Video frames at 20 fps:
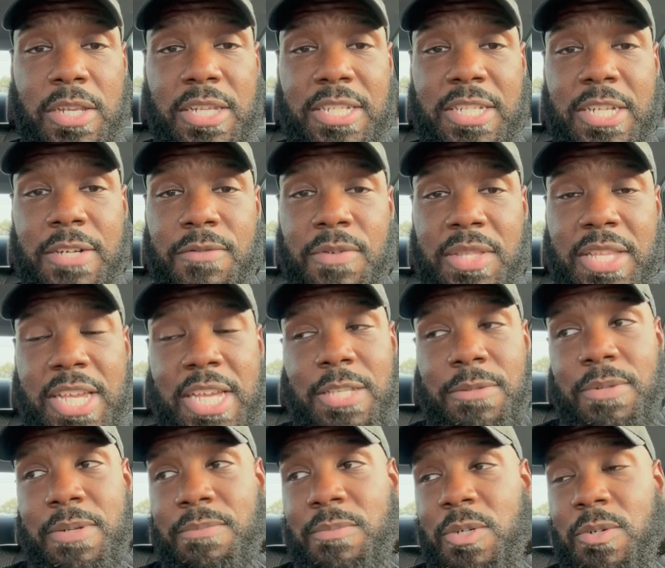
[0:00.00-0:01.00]
these different things,
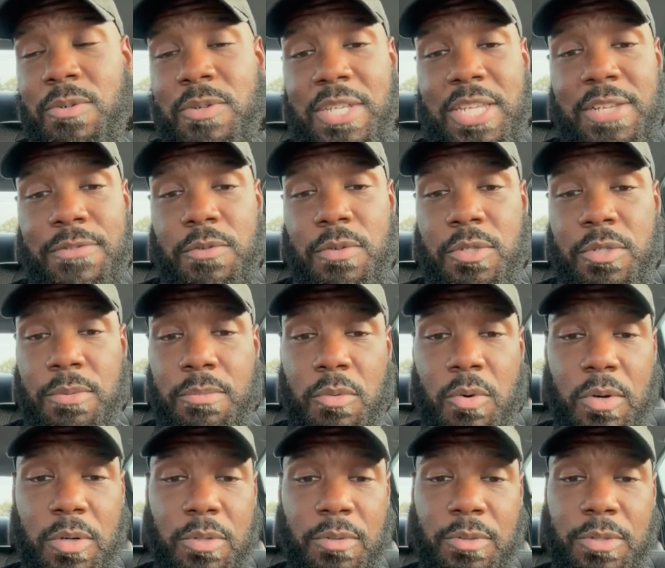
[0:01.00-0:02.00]
but I'm going to give you some
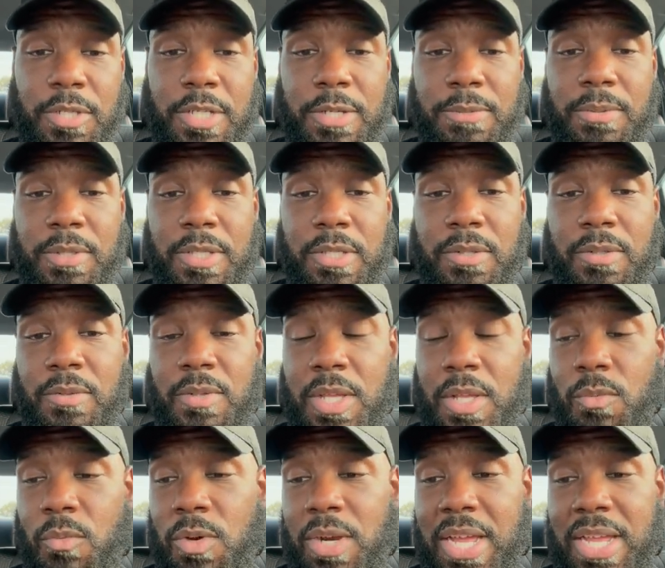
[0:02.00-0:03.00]
more of those tips and,
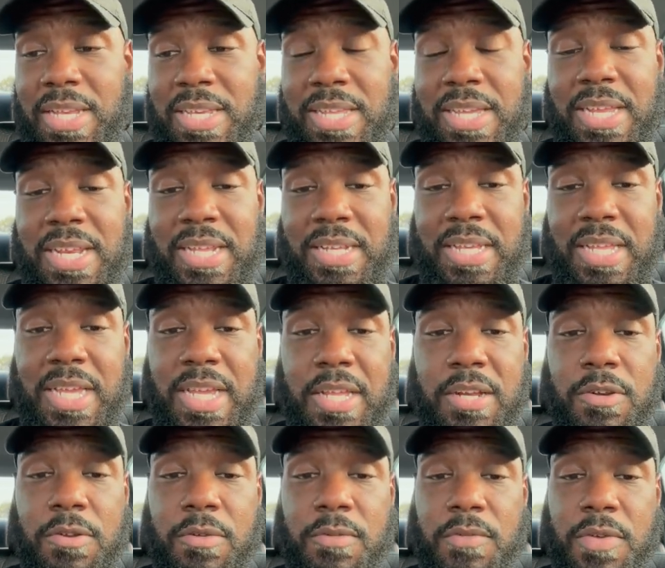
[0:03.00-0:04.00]
and what I did at the
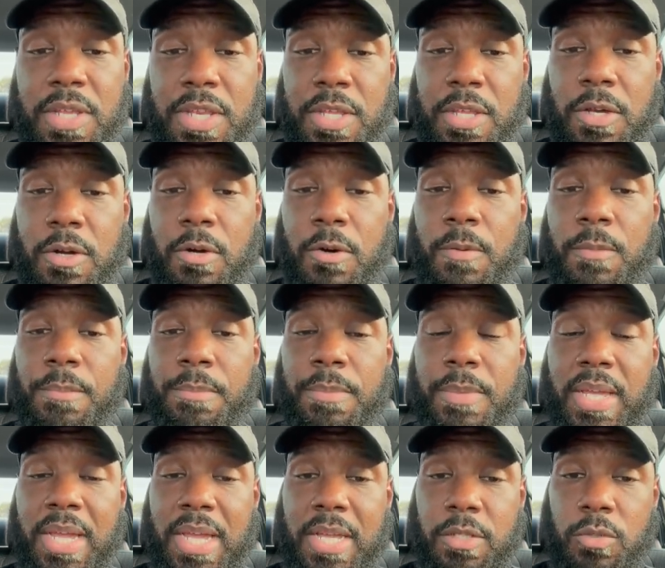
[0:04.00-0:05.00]
end of the video
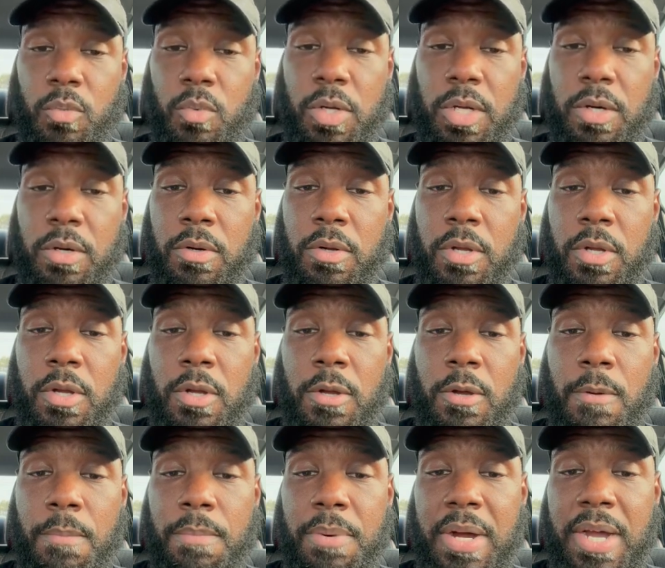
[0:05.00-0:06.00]
as well.
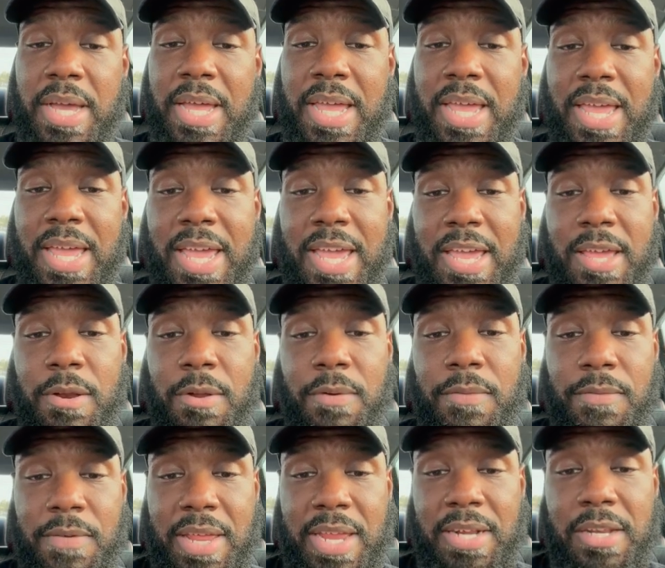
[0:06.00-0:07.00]
But it
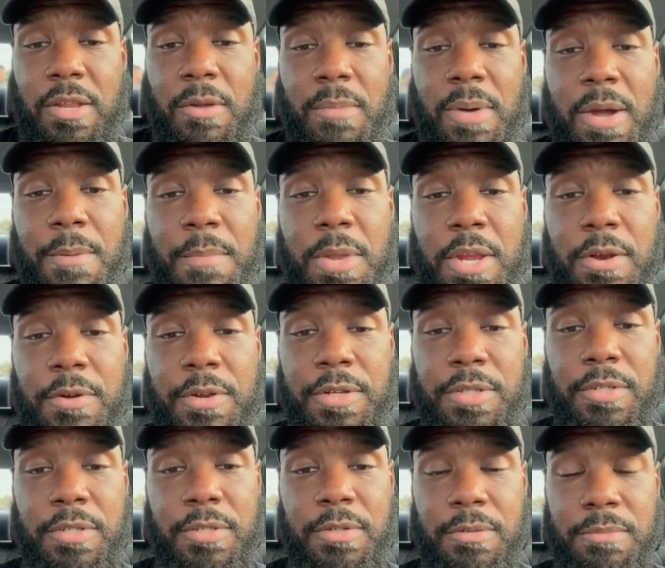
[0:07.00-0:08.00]
affected my
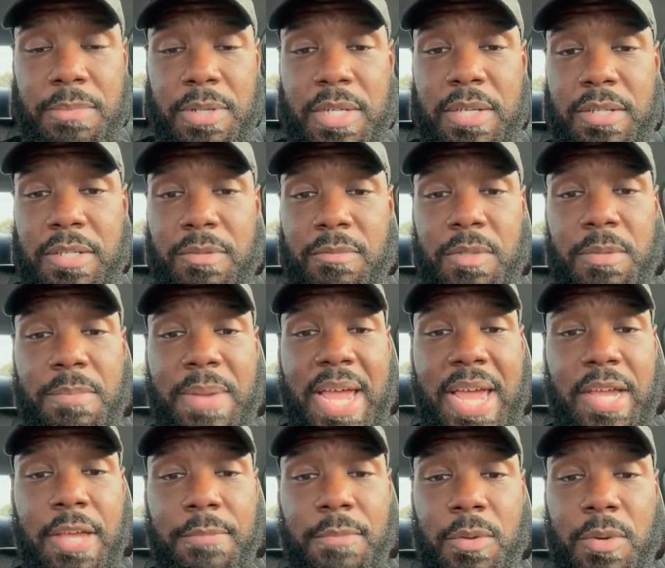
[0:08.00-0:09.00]
marriage because it was
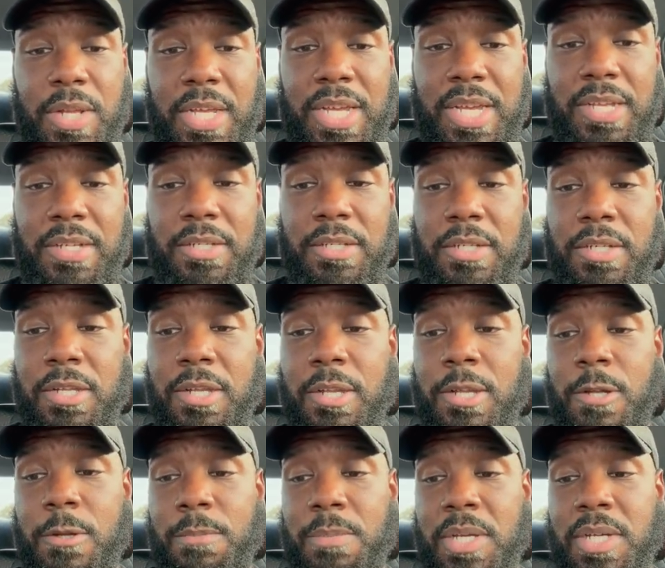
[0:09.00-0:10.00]
bad communication,
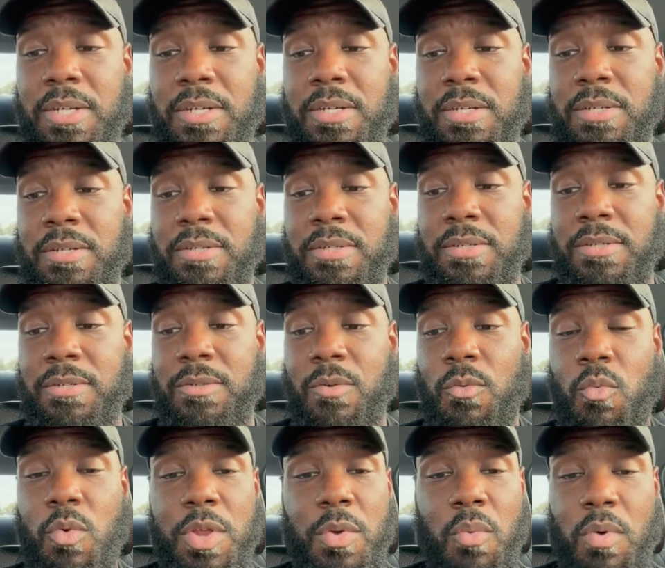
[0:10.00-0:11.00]
because
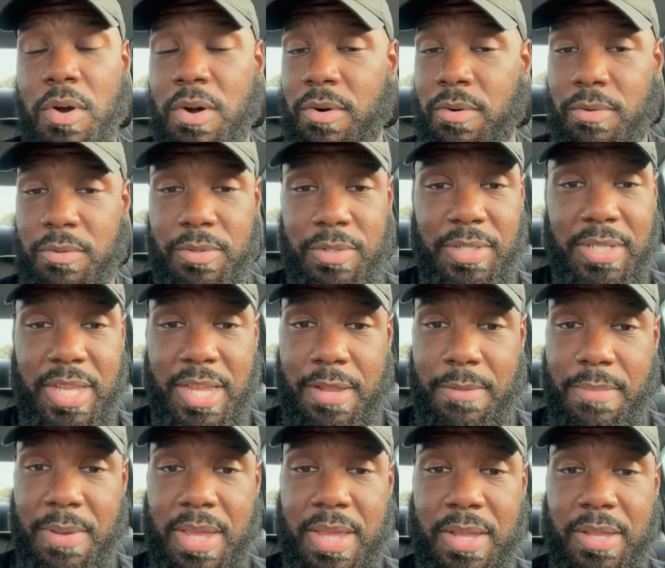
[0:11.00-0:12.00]
we weren't on the
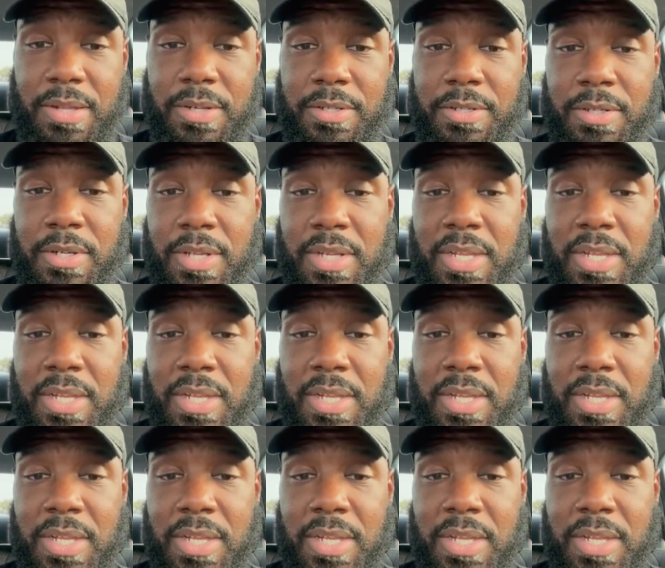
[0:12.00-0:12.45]
same page.